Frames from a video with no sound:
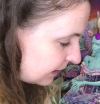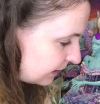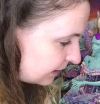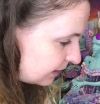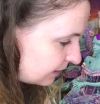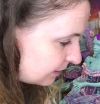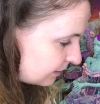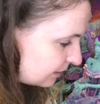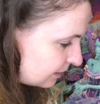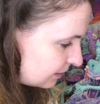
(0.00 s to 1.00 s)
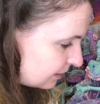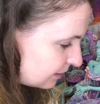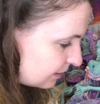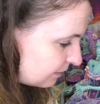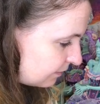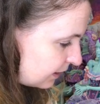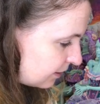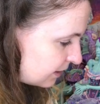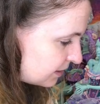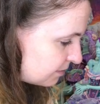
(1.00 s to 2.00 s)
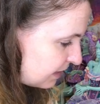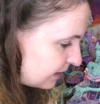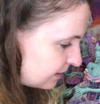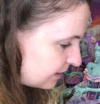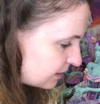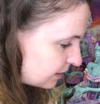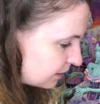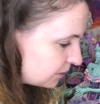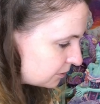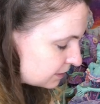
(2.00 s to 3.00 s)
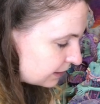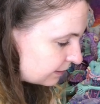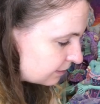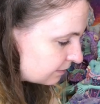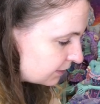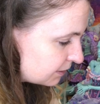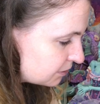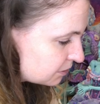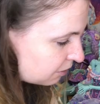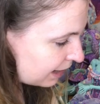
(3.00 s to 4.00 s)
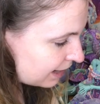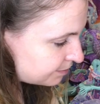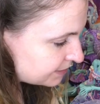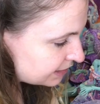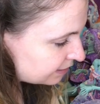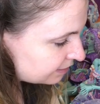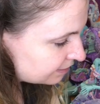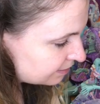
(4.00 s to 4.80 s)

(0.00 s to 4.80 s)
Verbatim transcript: tiny fairies made these clothes out of little scraps and